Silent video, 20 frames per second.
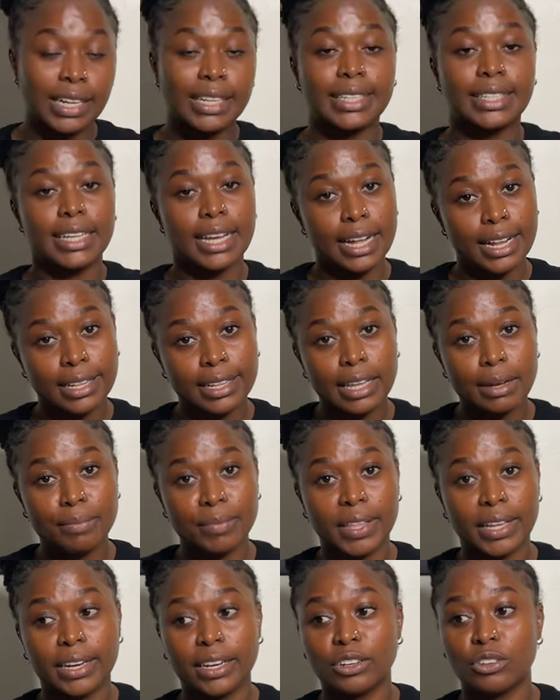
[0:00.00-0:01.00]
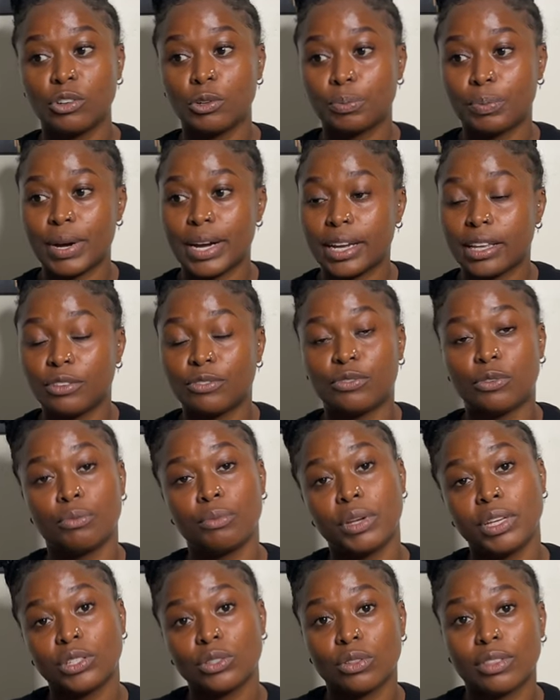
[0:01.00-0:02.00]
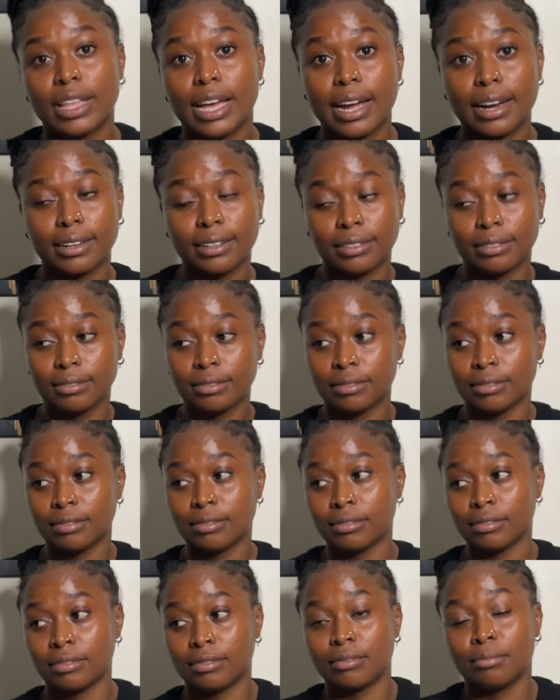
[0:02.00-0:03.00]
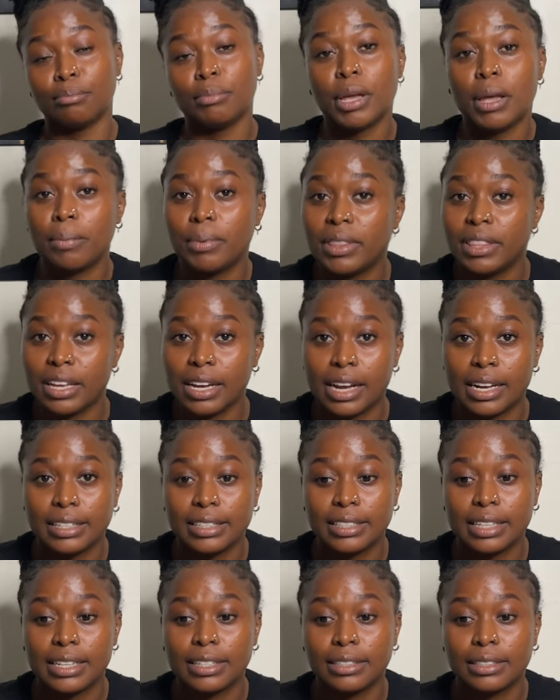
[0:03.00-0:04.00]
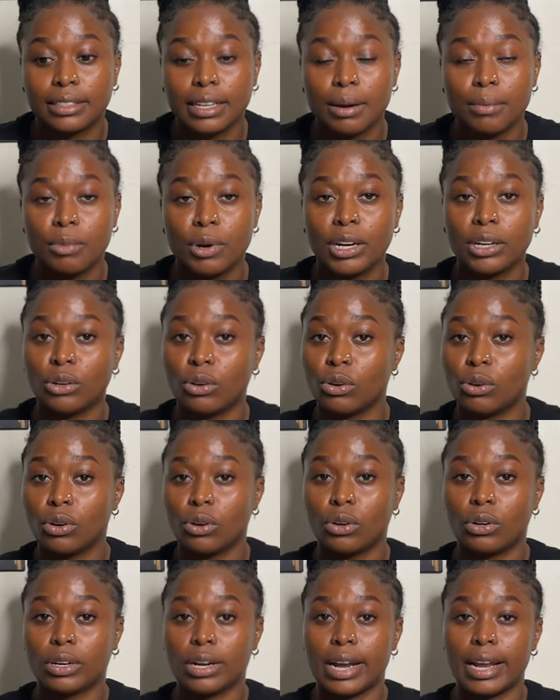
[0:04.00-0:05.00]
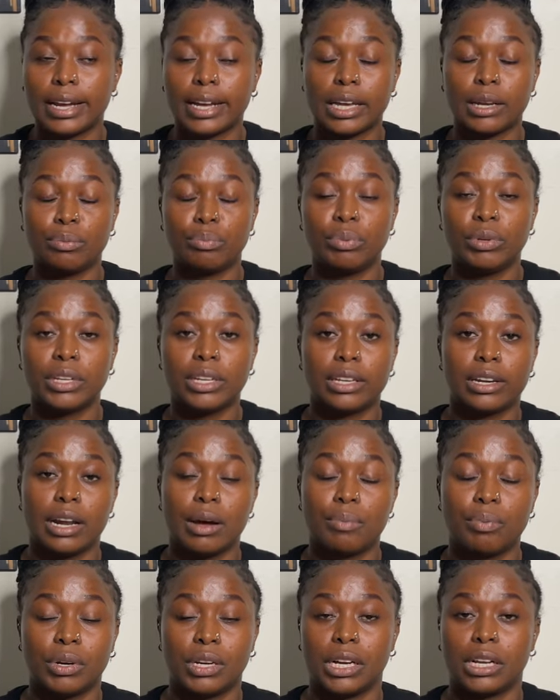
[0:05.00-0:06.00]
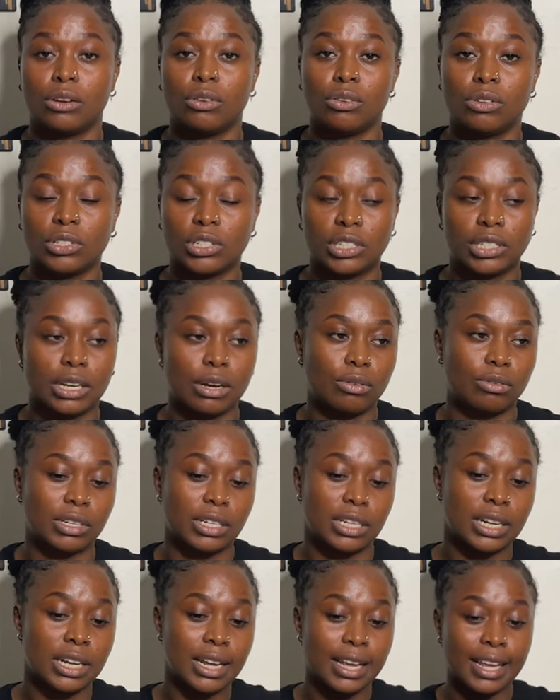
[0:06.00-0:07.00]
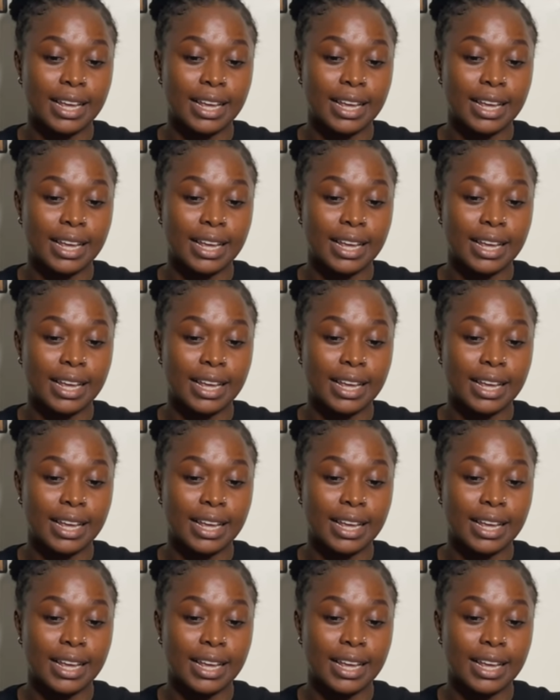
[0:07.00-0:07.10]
tell them they did not pack it for me, so that maybe they can send someone or I can pick it up when I go to town.